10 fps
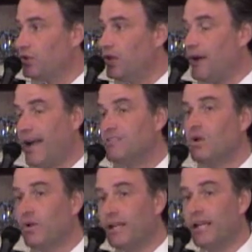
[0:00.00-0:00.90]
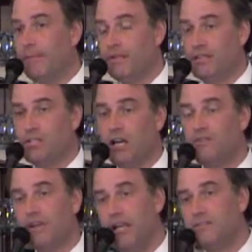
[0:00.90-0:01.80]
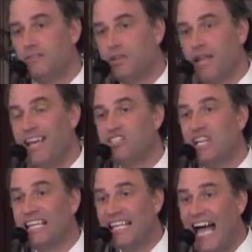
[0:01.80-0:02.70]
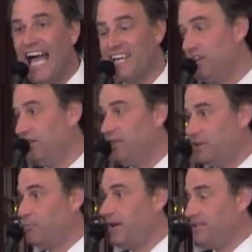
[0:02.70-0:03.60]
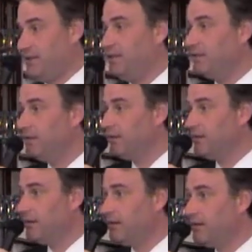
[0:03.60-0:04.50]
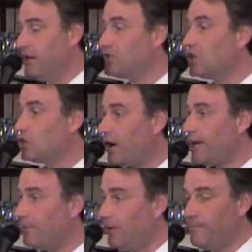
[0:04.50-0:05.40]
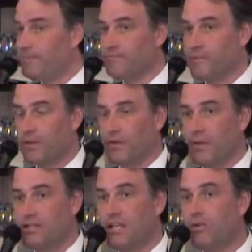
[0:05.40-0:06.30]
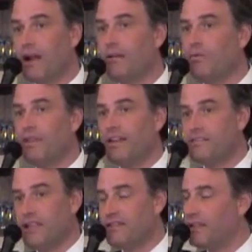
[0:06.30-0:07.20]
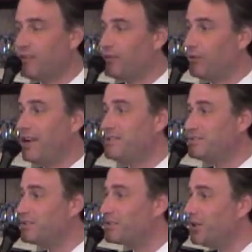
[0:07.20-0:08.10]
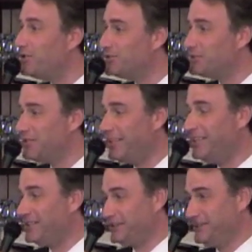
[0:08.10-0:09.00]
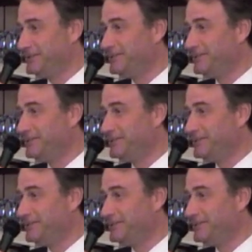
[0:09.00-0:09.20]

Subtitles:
You know, household income in this country has declined under this president. It's incredible. It's incredible that the race is as close as it is.